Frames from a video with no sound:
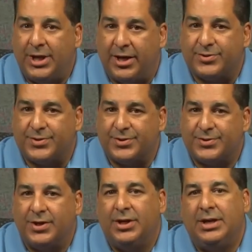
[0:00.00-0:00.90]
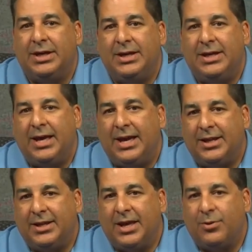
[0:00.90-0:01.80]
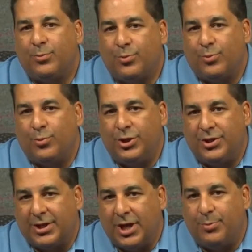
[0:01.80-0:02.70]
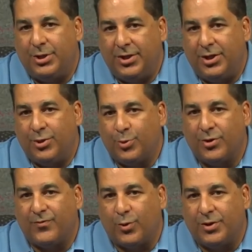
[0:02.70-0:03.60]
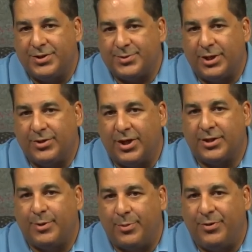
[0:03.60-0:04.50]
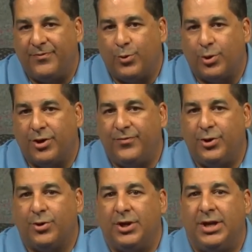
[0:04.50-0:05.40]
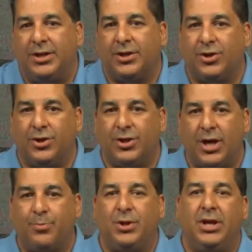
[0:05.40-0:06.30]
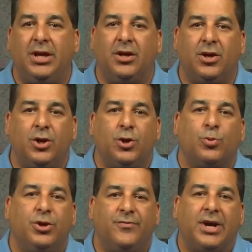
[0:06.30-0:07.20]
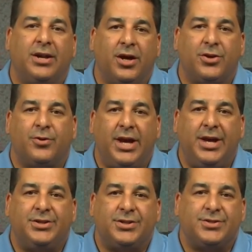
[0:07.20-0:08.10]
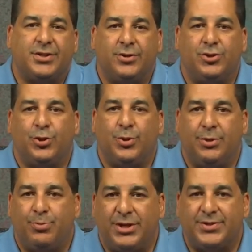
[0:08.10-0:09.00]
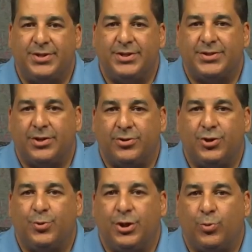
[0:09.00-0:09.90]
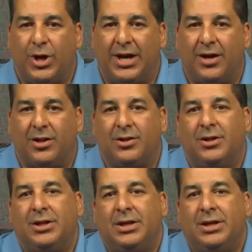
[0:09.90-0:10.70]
houses. And again, when the company that you work for, this is what I talked about before, if you're in a good company where you've got other agents that are doing business and are doing well,